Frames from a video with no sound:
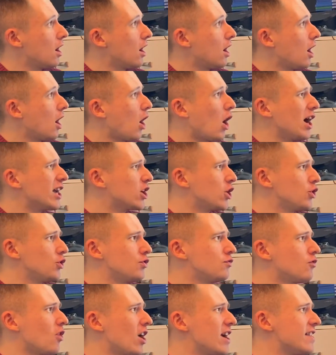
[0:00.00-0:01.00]
I couldn't
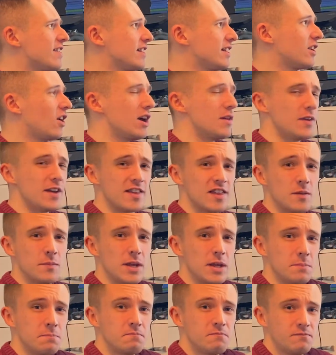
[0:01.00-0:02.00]
write it like this. It'd
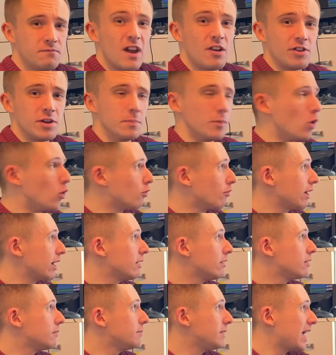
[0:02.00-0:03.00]
be very boring.
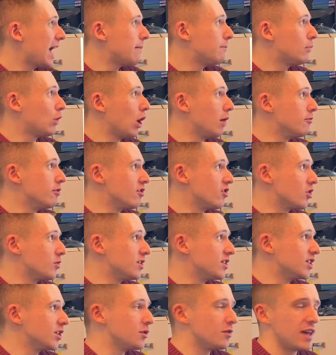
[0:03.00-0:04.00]
Began primary school in
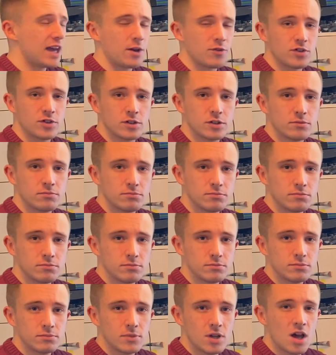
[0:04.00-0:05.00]
2000.
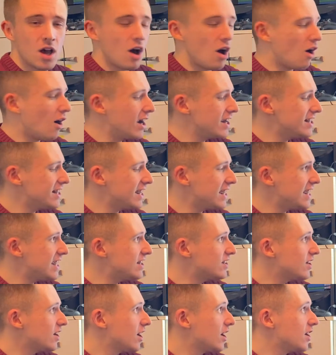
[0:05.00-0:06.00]
I need
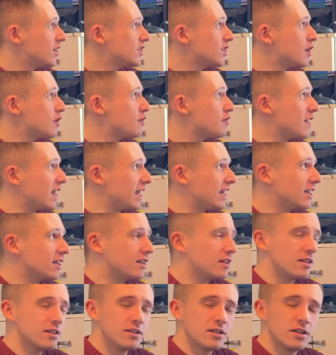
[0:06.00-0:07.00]
to think
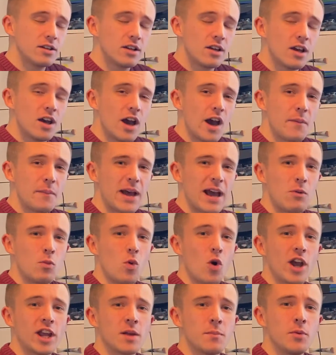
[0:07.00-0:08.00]
about what I
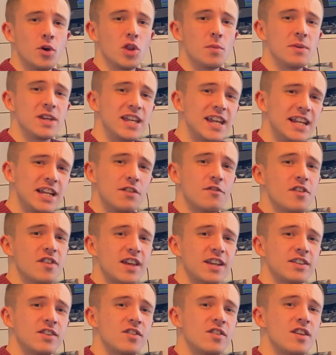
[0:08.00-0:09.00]
can put at the beginning of the
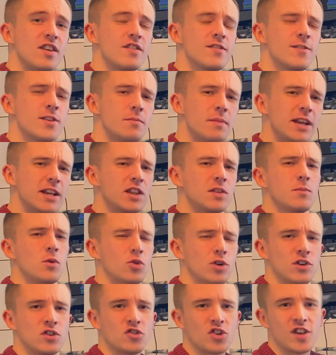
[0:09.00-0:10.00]
sentences to make them more
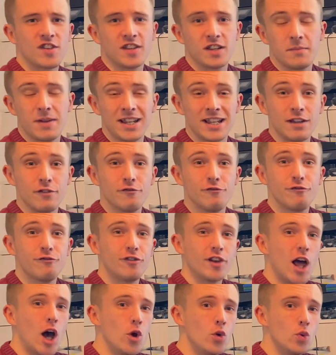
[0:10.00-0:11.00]
interesting and make it
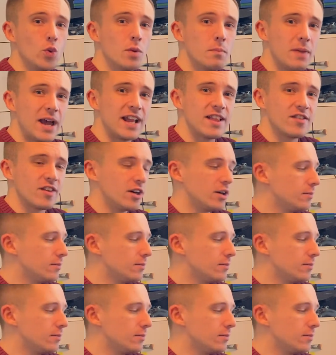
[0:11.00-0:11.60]
flow better.